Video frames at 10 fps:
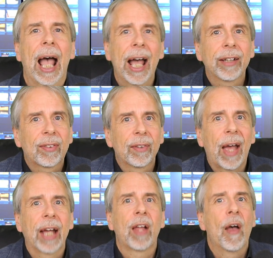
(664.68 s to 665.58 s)
Add to
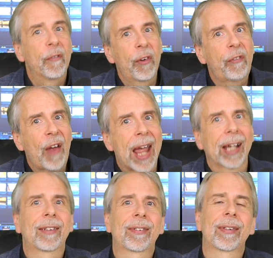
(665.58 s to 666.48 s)
that the
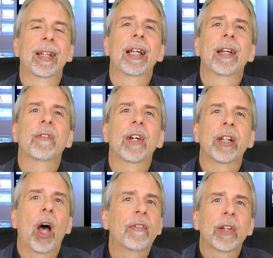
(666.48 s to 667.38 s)
fact
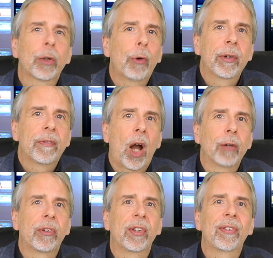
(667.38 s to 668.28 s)
that other
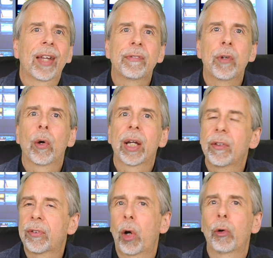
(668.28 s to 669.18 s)
coronaviruses have not
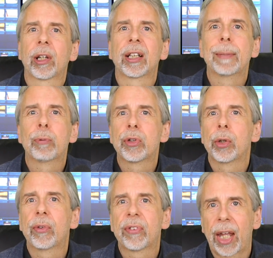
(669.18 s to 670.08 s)
historically
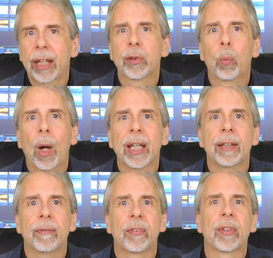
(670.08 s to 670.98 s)
produced second
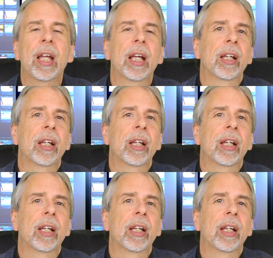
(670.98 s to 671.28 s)
waves,